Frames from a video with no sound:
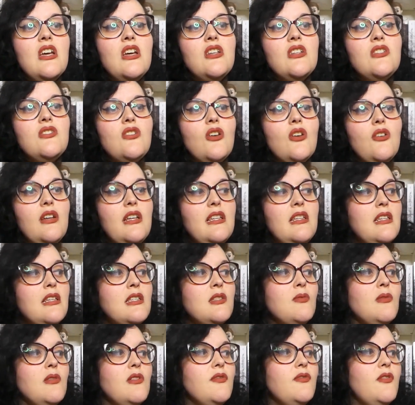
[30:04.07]
So in
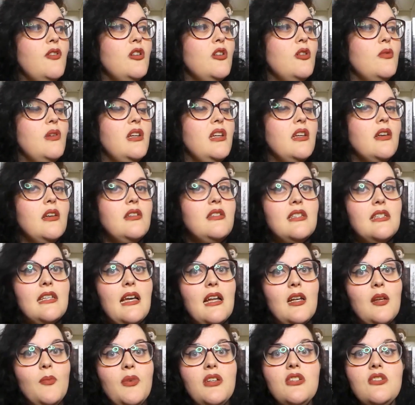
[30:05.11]
this we're following
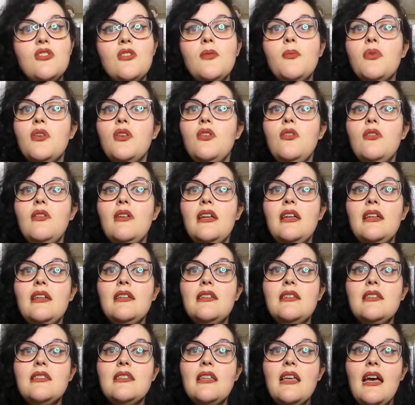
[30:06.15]
Diana Bishop, who
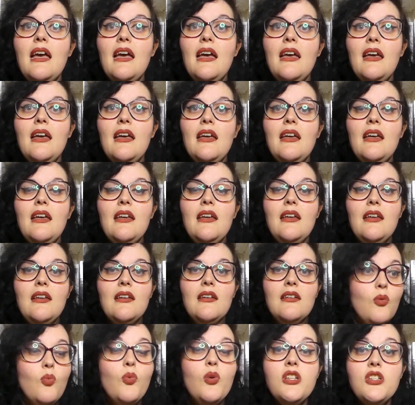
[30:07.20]
is a
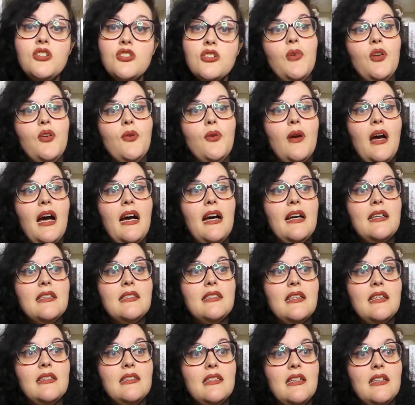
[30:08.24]
witch who has
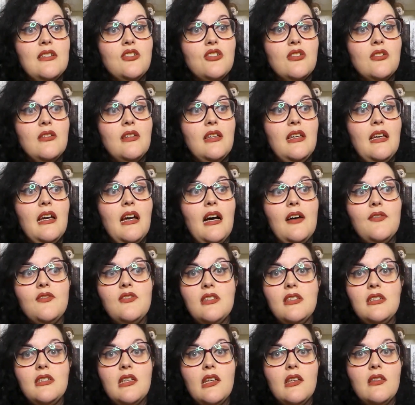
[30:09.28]
essentially, after
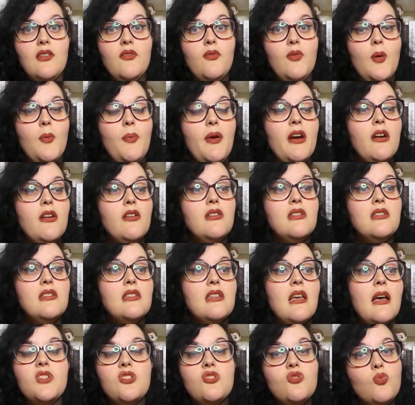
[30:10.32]
the death of her parents,
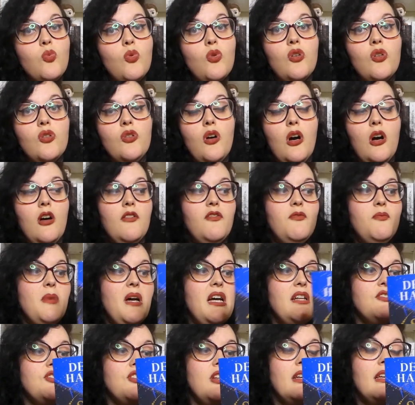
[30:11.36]
sworn off
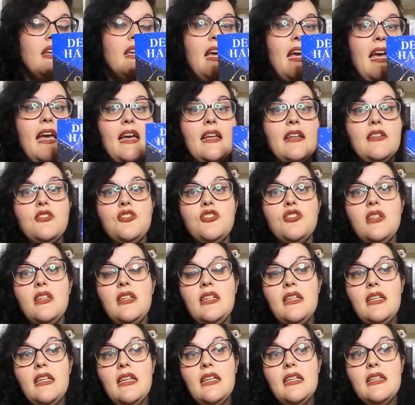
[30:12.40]
magic, and
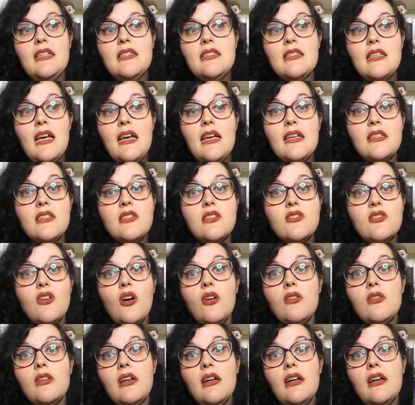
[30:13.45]
she is a
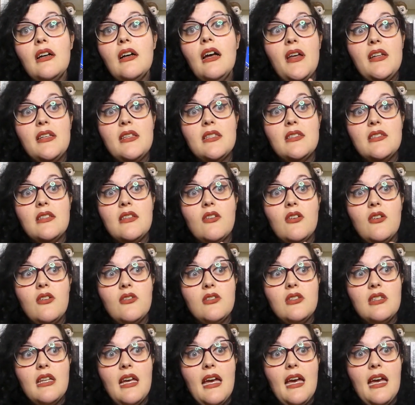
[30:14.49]
scholar and has
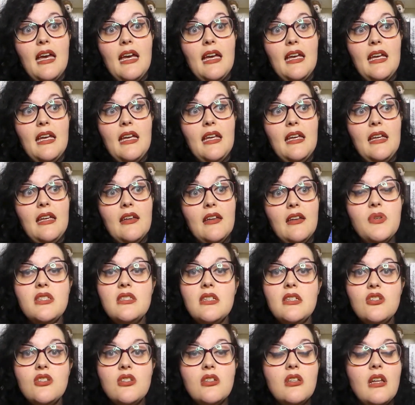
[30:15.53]
got a
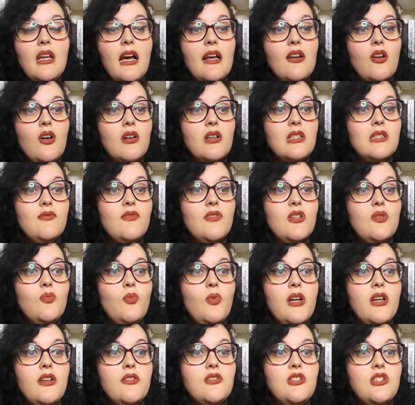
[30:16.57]
position at Oxford
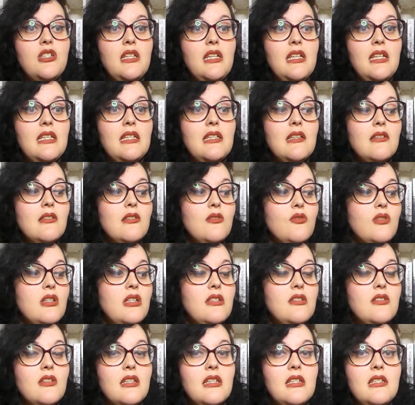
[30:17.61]
where she is looking
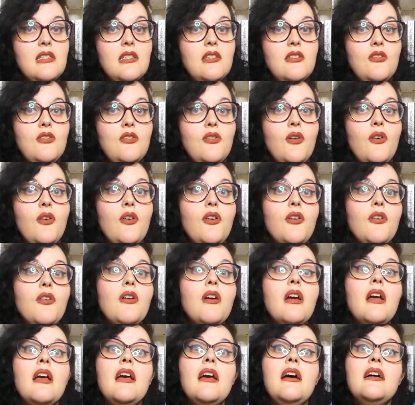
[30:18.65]
to continue her
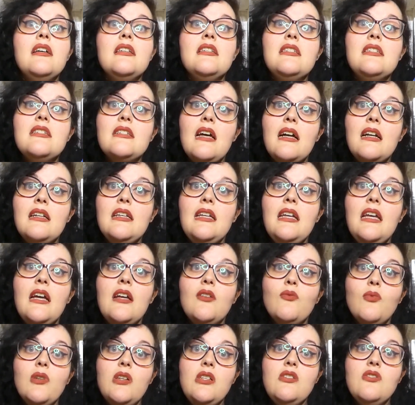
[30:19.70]
study
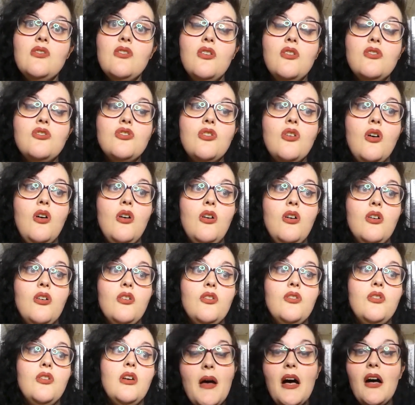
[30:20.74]
and research
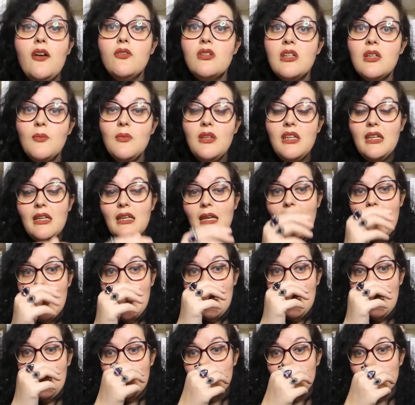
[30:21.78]
on alchemy.
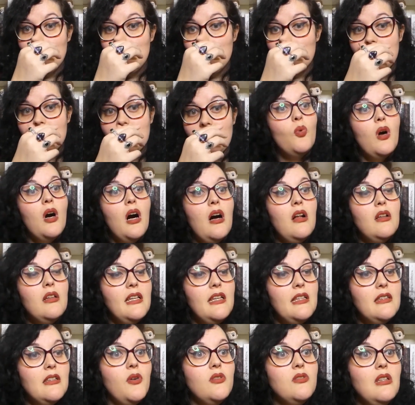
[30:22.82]
And while
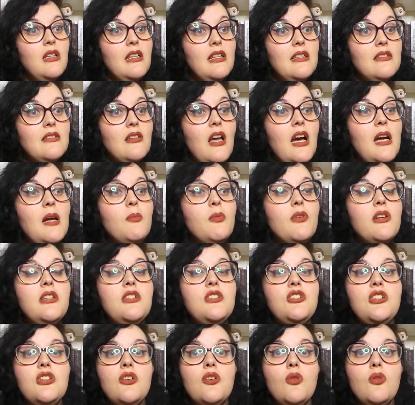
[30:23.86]
in the Bodleian Library,
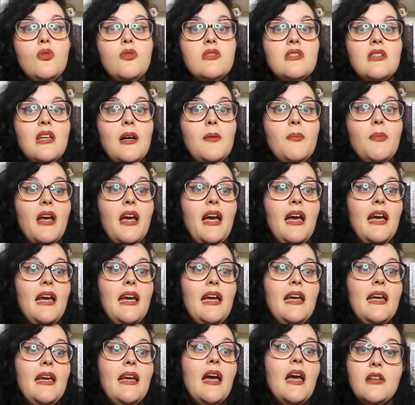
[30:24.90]
she calls up
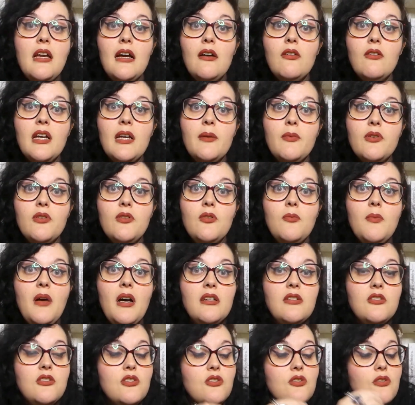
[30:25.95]
a alchemical
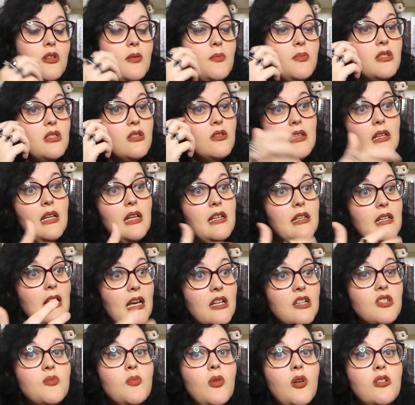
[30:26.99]
manuscript, an
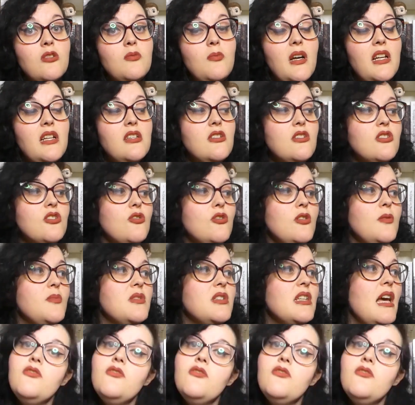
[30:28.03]
Ashmold manuscript.